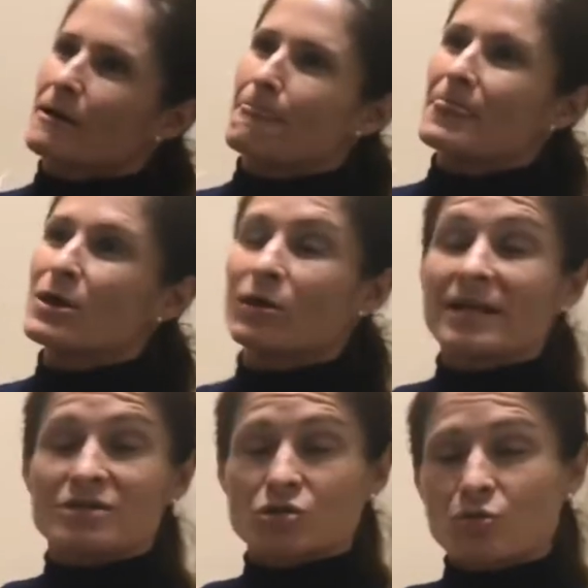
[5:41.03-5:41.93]
not as
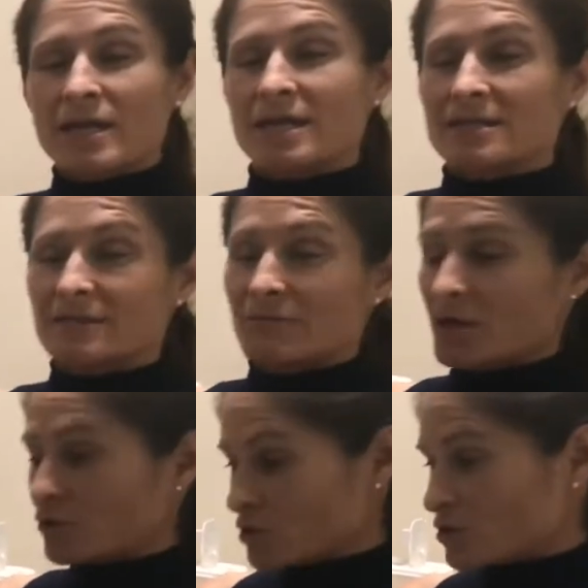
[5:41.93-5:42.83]
sweet,
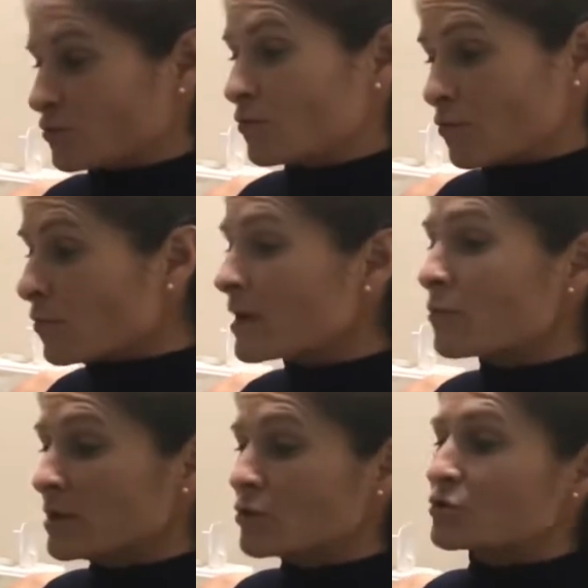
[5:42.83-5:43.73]
because we will
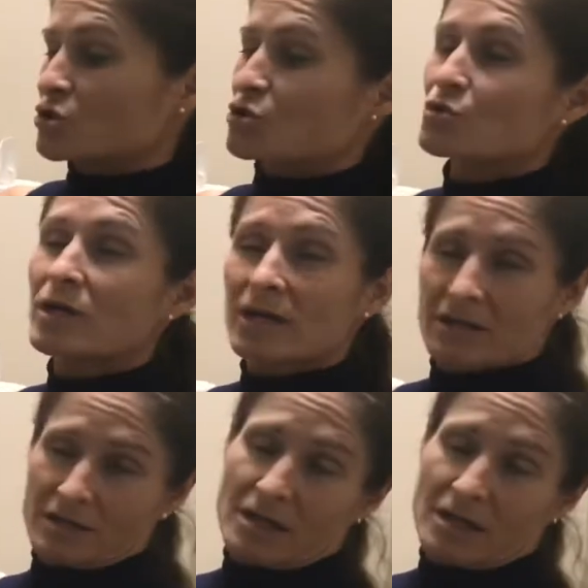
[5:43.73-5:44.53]
use sugar